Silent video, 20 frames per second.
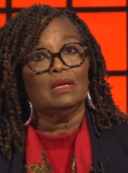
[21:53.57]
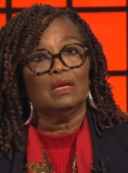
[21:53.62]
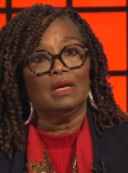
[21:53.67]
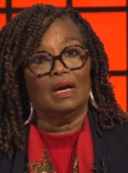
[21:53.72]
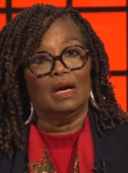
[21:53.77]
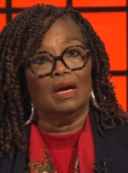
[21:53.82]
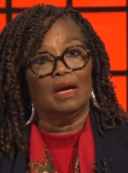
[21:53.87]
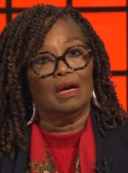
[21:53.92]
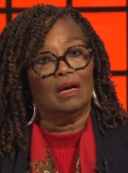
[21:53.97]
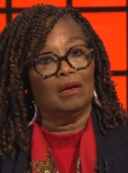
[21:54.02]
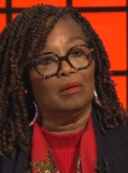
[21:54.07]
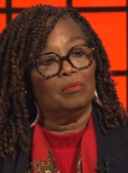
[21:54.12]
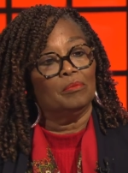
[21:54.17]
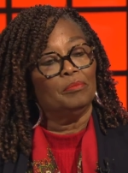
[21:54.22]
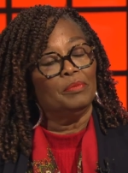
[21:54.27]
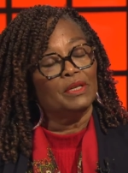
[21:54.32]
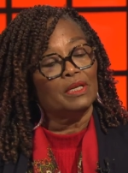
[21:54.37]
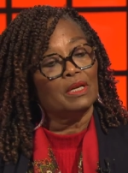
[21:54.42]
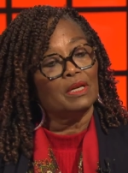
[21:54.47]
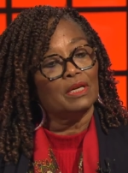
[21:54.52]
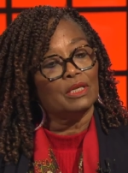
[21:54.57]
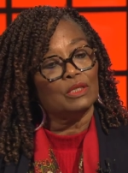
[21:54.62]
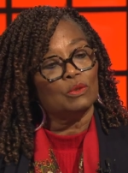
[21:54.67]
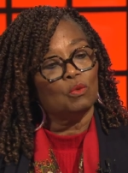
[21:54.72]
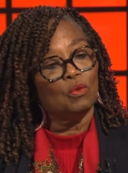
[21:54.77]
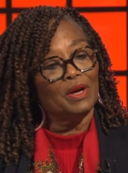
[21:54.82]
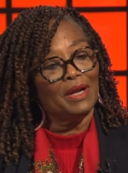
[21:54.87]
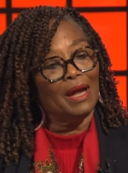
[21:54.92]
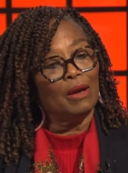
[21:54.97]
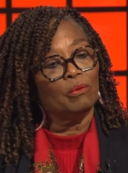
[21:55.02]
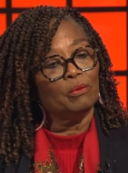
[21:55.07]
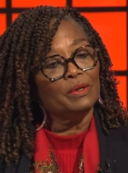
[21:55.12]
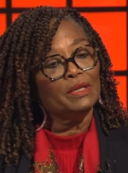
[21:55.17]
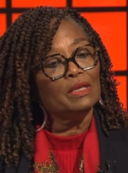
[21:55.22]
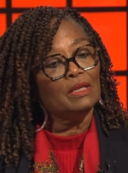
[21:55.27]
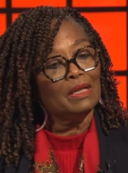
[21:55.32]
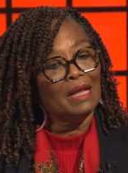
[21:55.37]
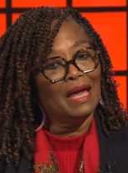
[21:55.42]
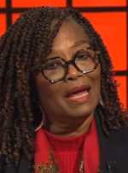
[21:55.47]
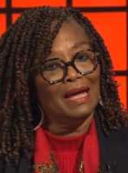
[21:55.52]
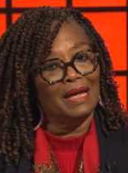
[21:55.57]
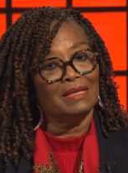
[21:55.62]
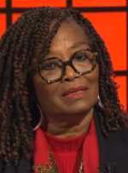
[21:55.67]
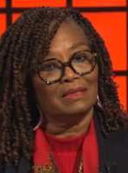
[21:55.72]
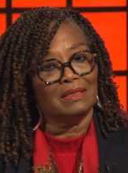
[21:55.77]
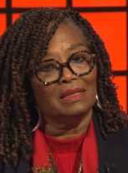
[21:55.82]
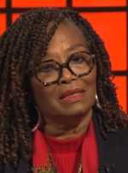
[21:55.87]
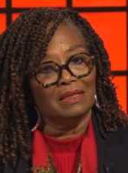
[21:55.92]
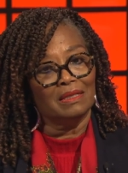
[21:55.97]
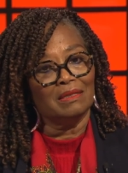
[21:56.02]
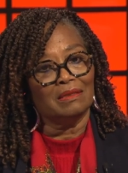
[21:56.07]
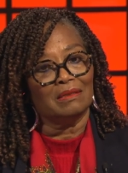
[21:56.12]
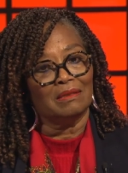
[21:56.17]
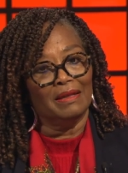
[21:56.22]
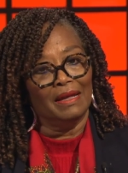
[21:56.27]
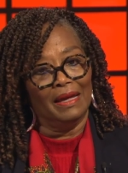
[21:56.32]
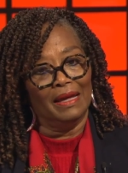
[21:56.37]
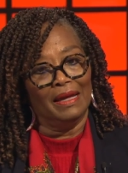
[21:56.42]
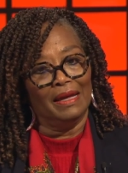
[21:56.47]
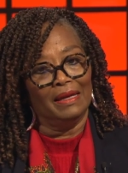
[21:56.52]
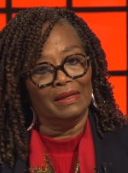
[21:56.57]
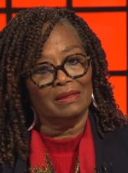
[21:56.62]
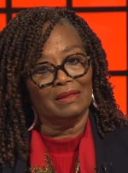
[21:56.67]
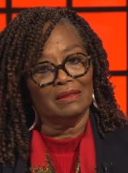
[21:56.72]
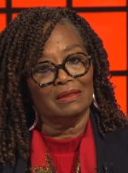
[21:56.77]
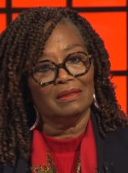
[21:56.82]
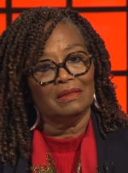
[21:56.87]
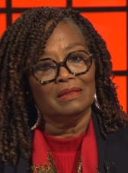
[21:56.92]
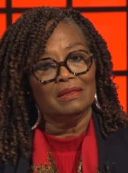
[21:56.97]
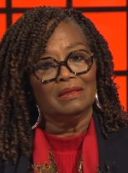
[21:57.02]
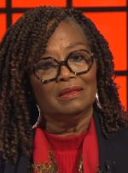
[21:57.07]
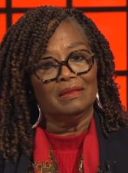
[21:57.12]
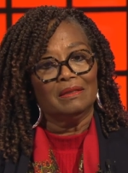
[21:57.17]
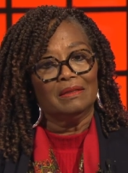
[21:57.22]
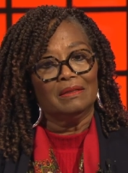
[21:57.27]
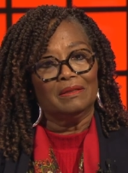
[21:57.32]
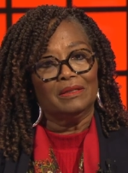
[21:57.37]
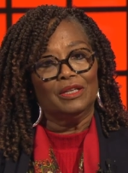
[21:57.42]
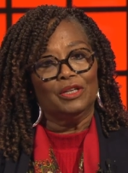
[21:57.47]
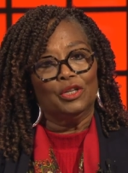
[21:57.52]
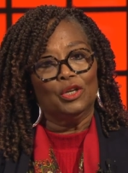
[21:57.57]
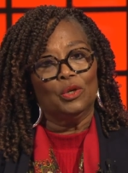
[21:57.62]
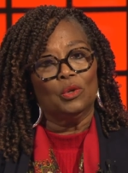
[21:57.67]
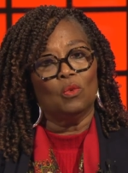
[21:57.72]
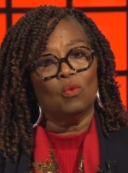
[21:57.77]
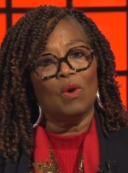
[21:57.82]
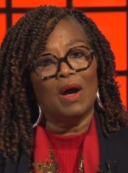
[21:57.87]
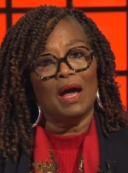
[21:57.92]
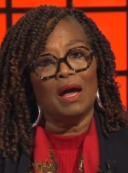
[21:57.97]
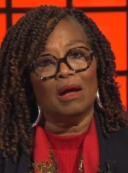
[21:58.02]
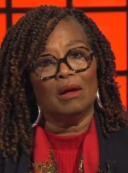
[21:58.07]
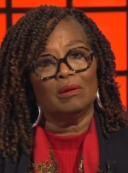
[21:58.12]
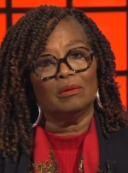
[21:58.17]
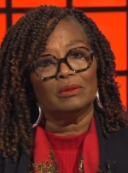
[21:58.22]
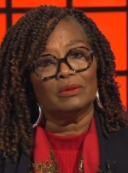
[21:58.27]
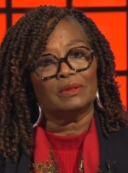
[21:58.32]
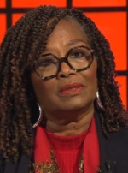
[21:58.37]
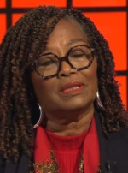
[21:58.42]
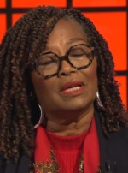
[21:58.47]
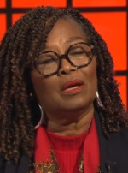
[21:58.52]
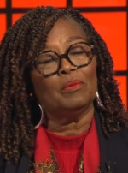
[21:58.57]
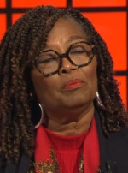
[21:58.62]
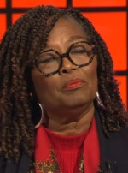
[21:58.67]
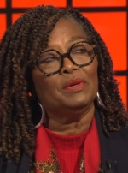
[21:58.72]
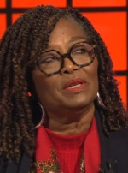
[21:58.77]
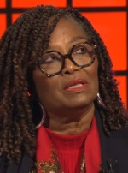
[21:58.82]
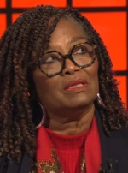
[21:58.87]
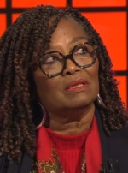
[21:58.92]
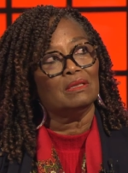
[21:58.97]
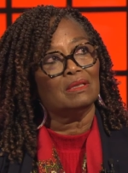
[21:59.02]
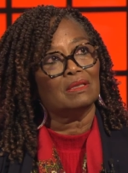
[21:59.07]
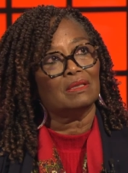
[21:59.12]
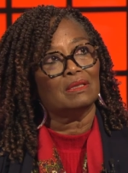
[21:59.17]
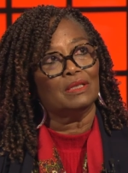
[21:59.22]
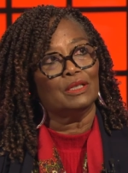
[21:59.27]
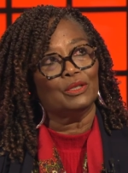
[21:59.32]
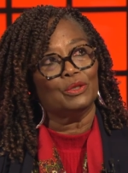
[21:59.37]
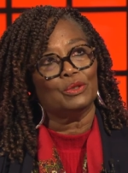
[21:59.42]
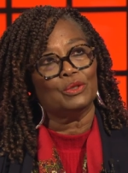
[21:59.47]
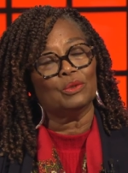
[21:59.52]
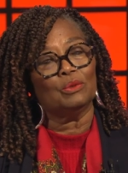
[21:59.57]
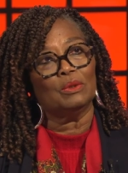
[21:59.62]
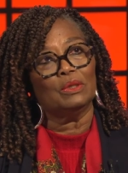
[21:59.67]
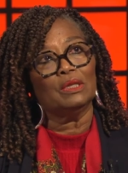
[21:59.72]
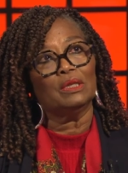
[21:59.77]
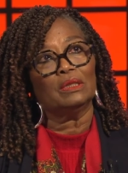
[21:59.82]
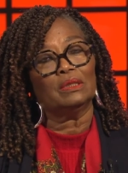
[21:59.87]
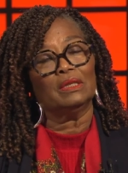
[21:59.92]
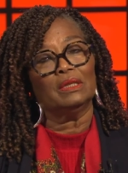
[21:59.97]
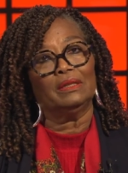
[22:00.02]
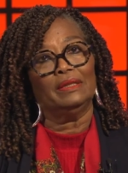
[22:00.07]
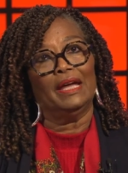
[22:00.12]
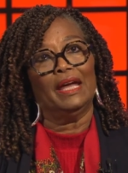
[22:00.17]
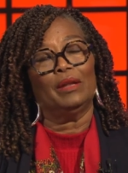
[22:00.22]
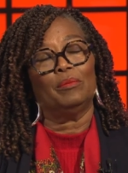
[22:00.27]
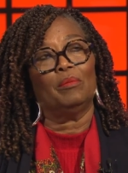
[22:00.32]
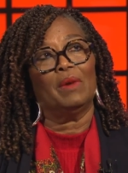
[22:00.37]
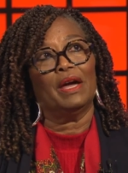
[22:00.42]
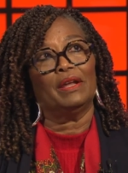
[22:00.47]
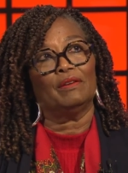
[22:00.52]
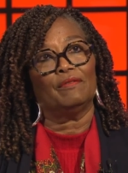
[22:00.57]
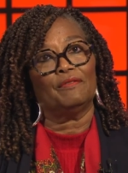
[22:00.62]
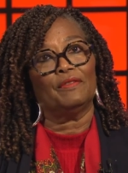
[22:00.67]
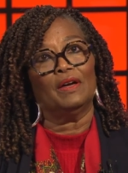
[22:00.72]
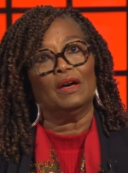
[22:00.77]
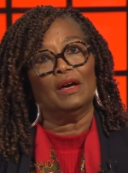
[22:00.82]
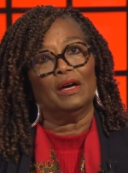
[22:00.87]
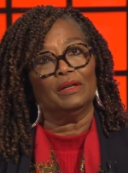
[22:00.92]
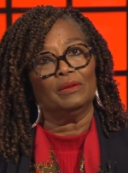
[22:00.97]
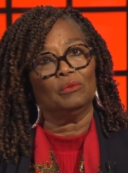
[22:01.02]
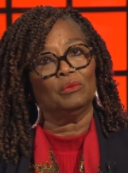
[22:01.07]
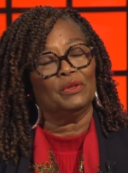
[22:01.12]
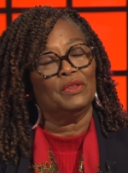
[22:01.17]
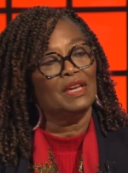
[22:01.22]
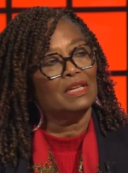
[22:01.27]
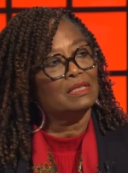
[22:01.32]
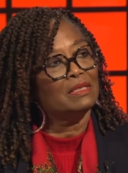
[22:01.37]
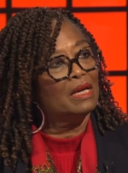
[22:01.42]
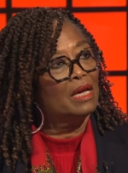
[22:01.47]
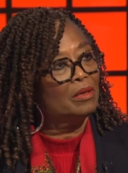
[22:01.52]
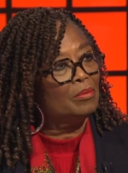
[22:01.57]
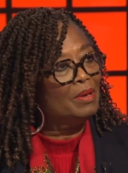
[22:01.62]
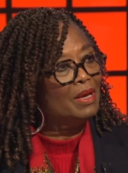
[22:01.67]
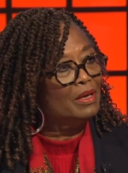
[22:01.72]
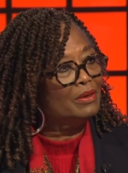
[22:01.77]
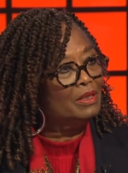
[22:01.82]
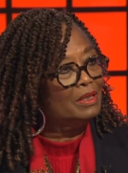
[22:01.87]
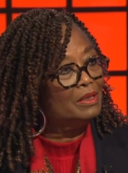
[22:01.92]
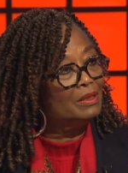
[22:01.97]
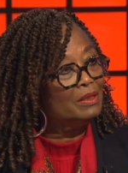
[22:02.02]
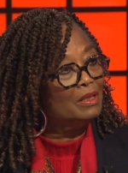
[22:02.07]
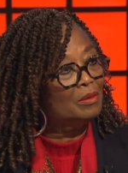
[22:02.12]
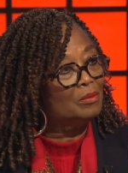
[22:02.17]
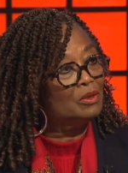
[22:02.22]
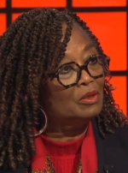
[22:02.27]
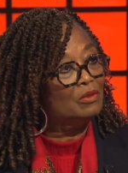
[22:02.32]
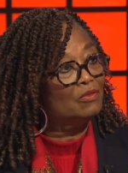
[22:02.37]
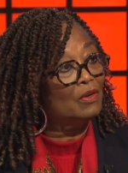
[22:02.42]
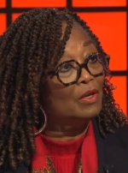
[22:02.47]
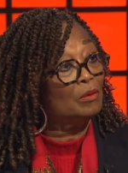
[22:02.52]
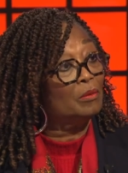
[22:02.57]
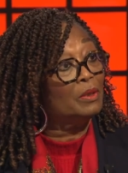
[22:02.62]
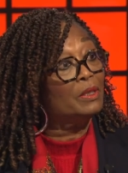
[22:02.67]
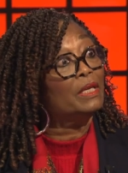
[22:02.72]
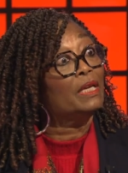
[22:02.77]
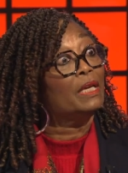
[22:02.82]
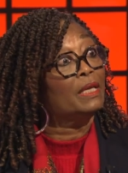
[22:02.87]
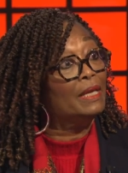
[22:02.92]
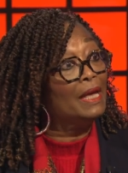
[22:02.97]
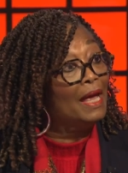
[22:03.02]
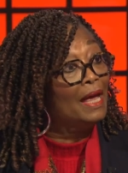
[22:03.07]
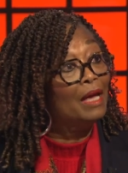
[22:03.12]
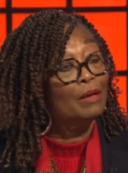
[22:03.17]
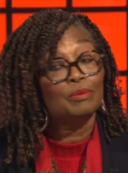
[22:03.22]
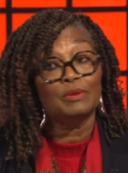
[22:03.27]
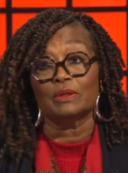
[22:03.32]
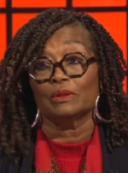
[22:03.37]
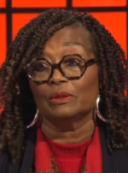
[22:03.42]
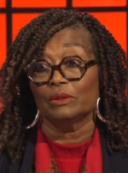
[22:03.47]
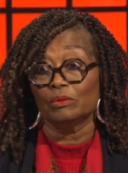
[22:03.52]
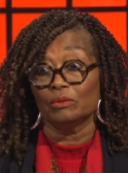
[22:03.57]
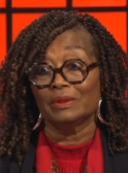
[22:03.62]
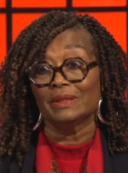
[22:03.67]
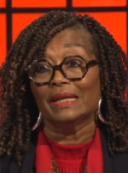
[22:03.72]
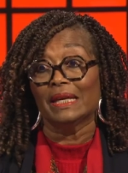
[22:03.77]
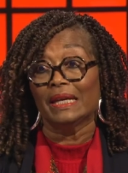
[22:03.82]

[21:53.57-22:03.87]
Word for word: Uh, because what I realized is that you know, while some business leaders who looked at that might have thought, well, that's not about economic development, it absolutely